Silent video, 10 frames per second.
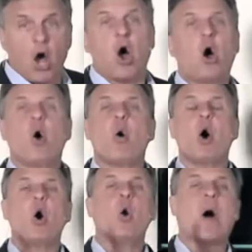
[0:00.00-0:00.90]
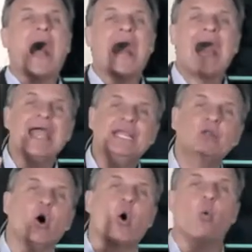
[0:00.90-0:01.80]
Oh, oh, I
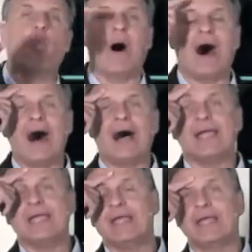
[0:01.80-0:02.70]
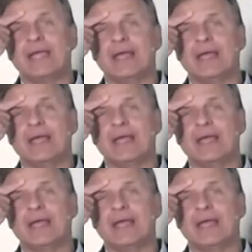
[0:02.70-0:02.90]
know why.